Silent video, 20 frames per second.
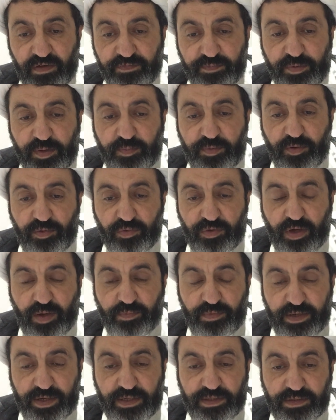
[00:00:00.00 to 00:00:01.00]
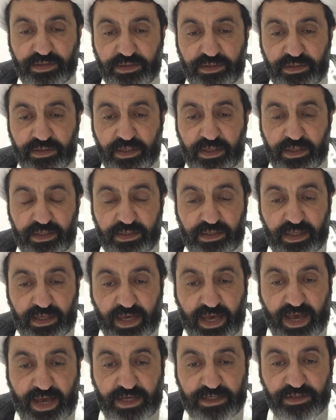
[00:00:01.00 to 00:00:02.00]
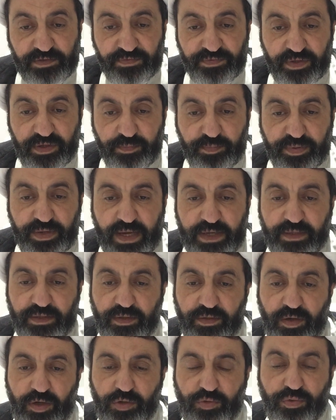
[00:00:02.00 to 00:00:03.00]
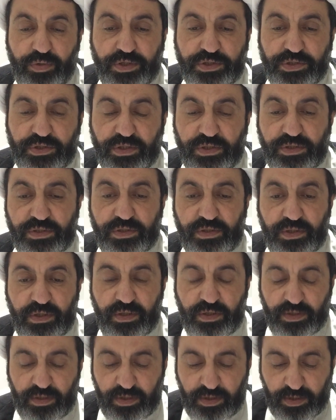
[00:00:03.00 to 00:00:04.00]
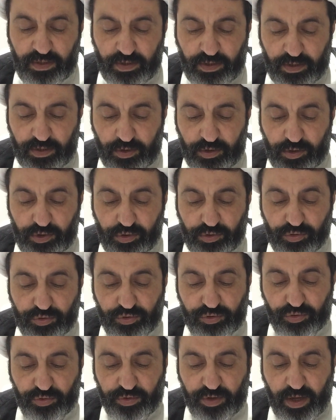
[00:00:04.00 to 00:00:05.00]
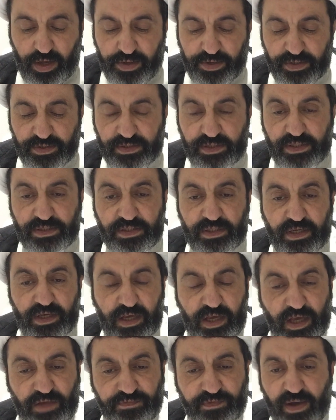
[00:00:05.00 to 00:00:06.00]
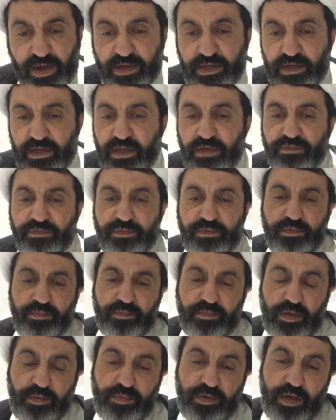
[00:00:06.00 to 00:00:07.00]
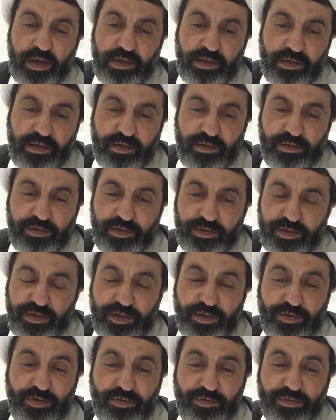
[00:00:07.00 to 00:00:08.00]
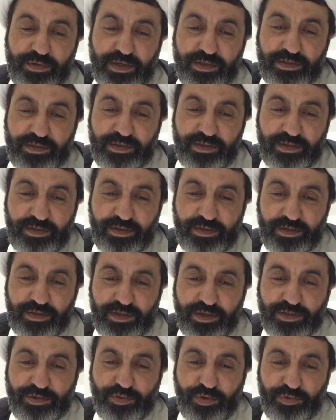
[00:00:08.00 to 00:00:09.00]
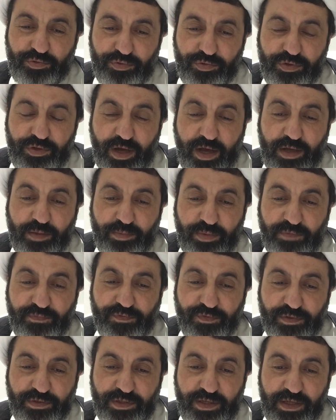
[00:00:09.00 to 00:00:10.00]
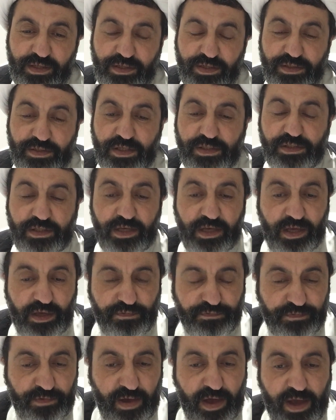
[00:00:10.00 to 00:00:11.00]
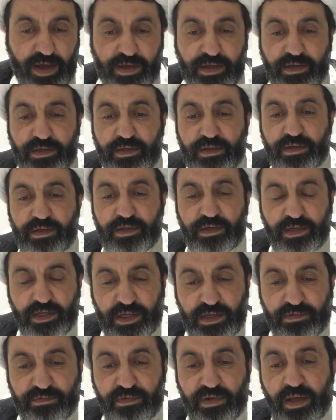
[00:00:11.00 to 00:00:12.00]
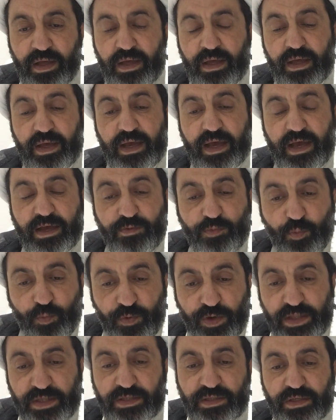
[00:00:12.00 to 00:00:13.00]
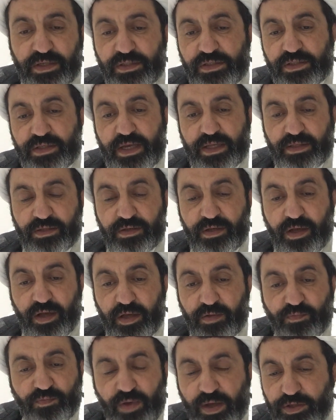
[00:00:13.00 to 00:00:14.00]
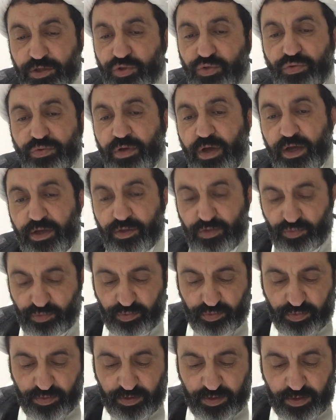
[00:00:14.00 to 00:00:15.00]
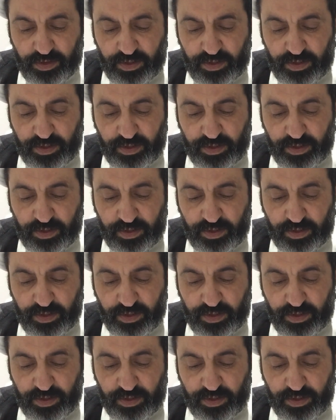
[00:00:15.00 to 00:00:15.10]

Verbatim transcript: of people who come later, they ask very practical questions. Zurara says, if I leave, maybe I leave. He didn't know that he's going to die before that. He says, if I live and witness that time, what should I do?